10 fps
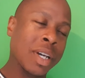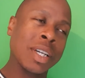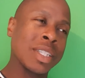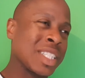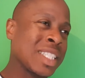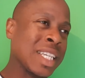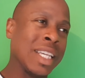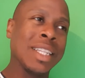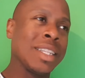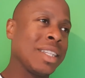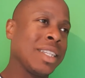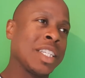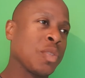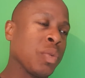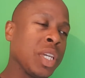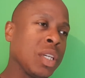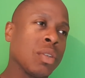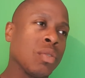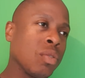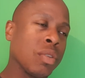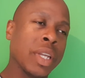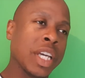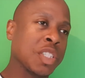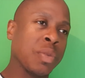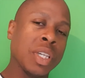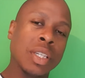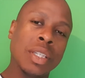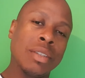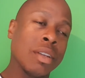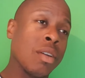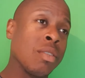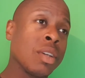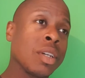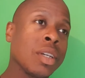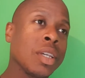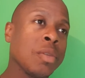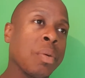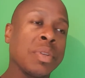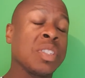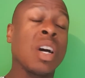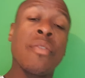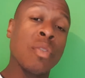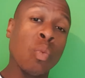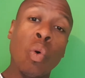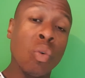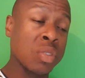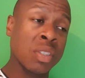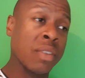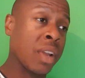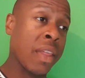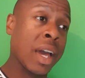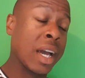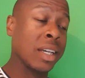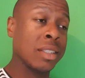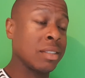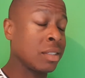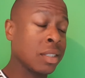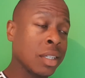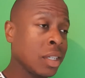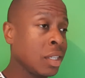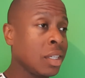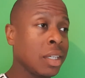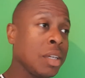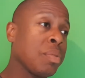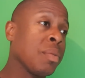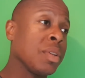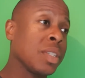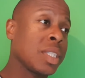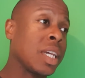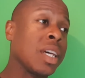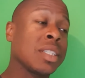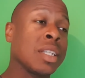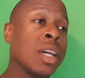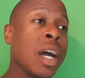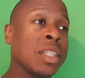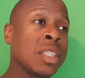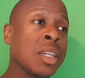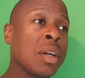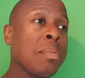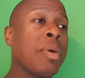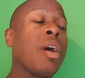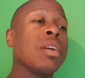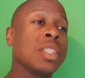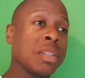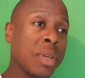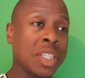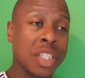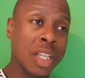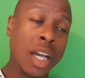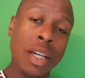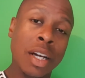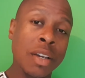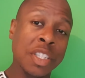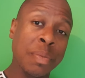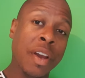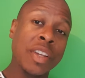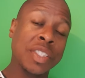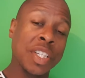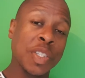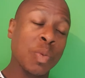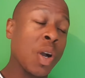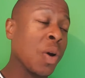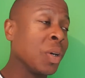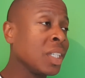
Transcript: I can just see this week or next week, he'll probably sign for Wolves or something like that. And he'll probably send us a nice parting message like Ayoze Perez did as well.